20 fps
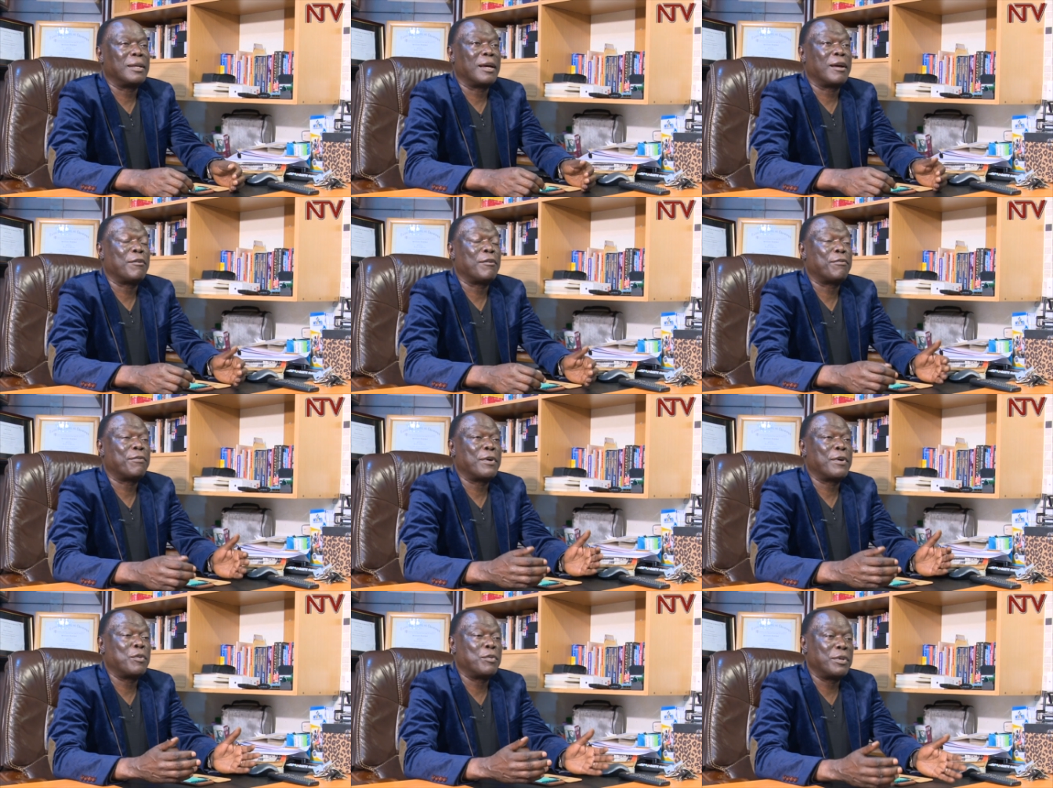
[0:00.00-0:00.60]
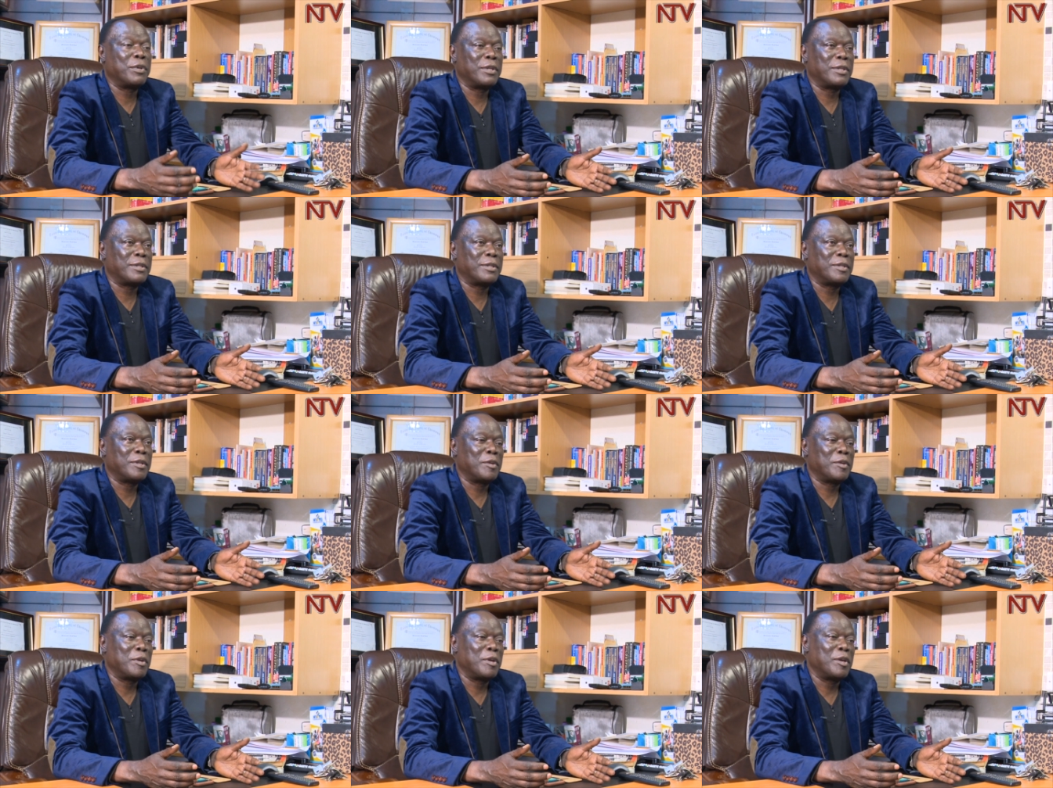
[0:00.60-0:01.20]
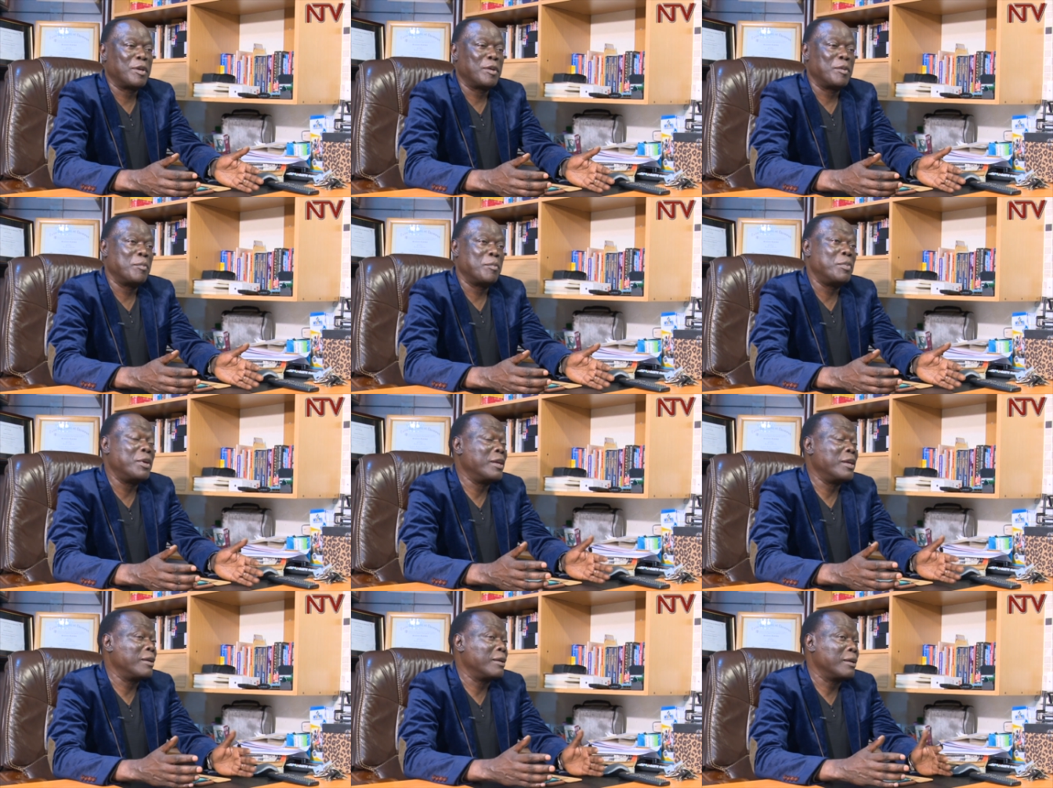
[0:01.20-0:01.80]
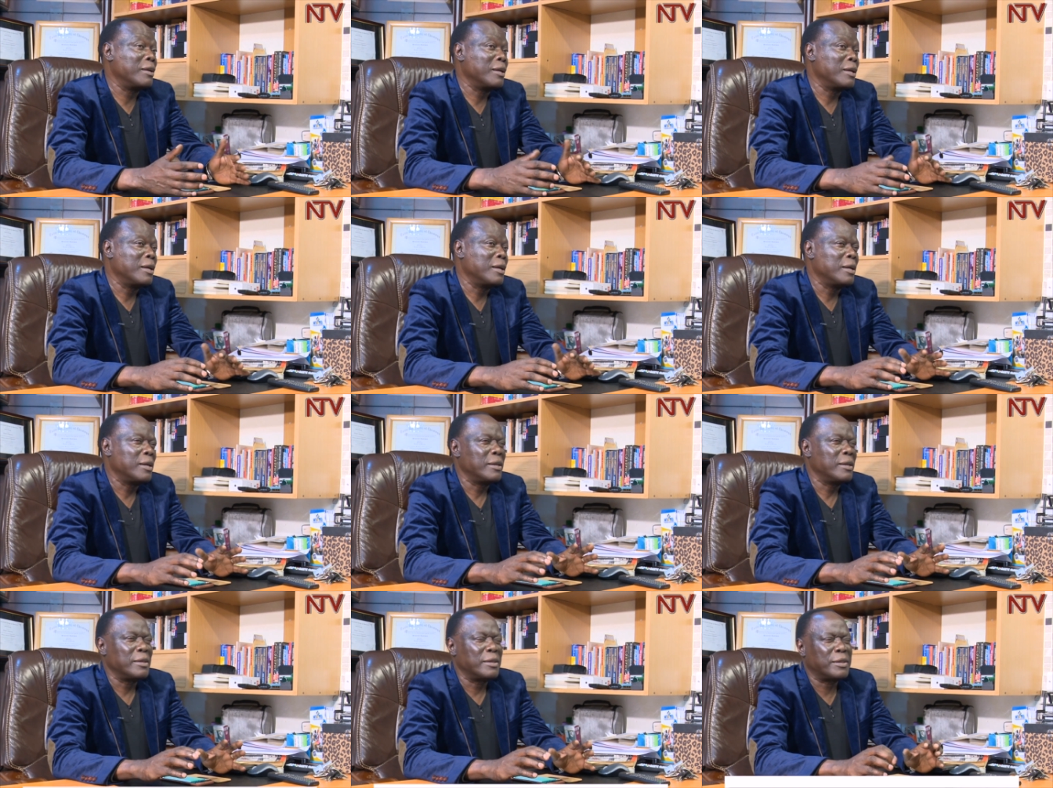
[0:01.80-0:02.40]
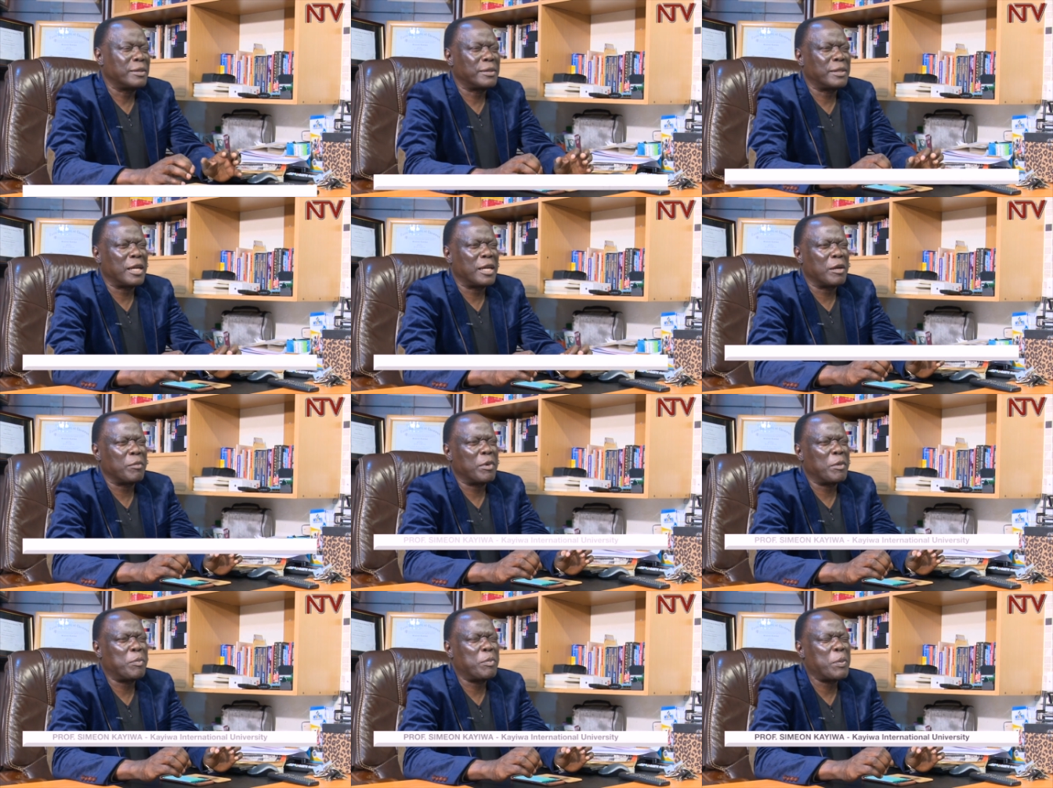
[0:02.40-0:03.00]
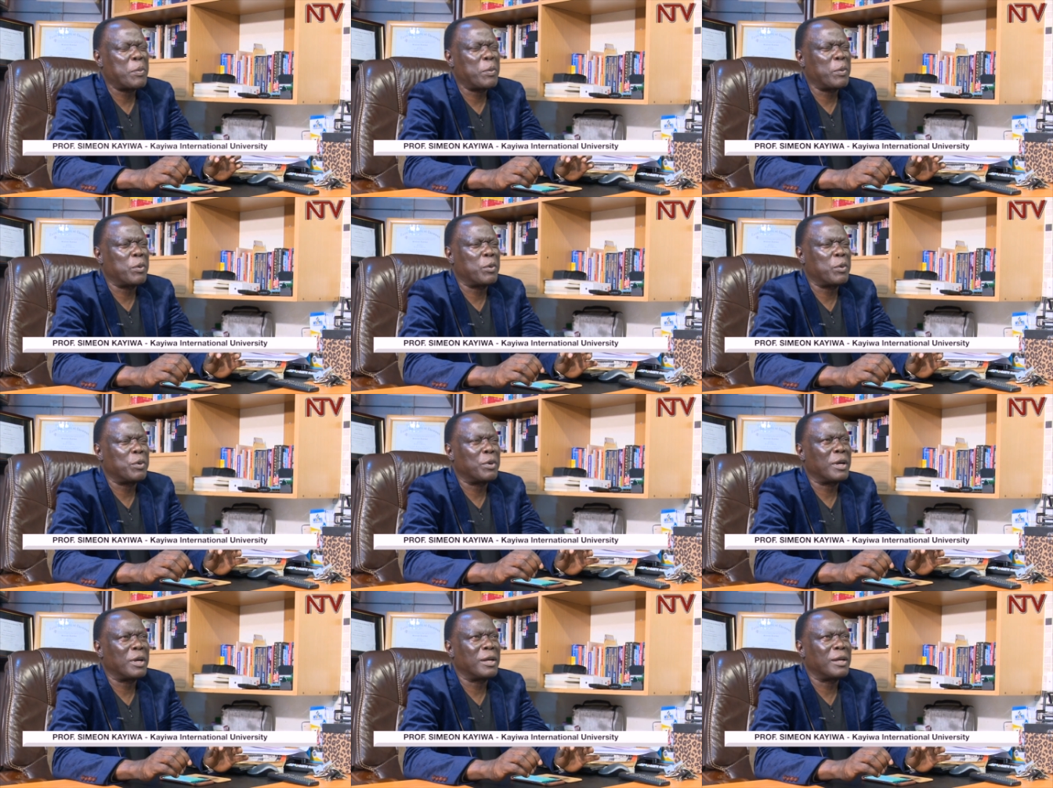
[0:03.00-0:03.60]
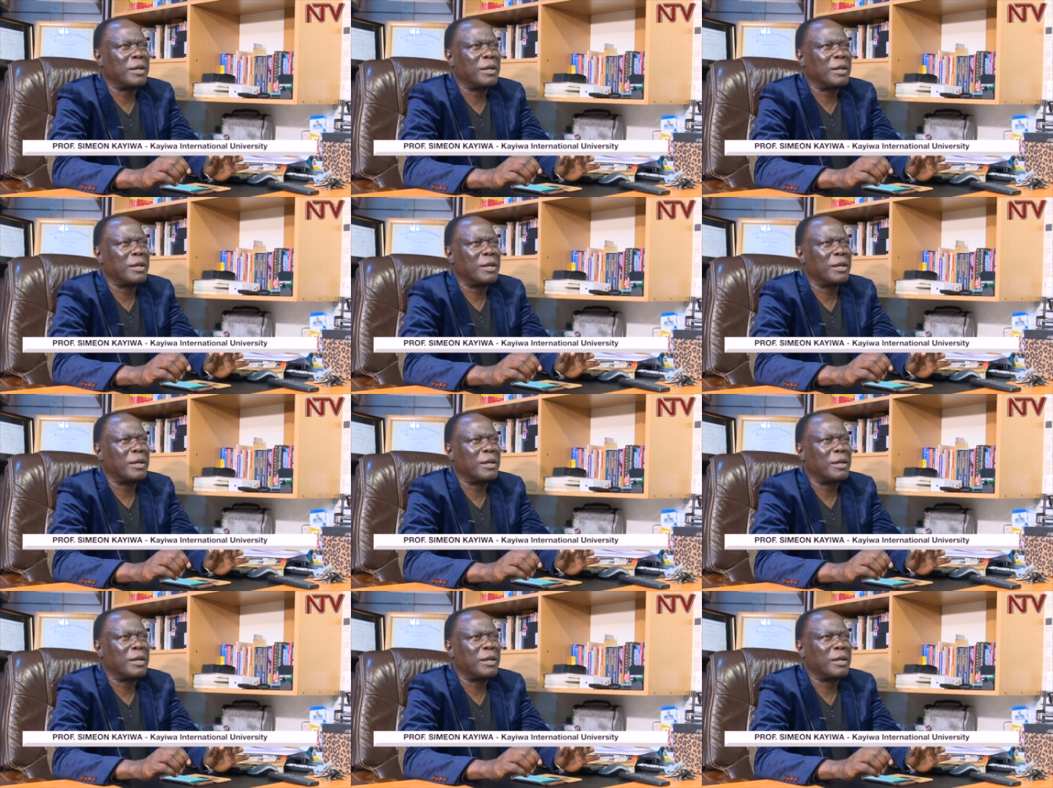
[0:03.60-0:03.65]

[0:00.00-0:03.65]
I found it being sung by people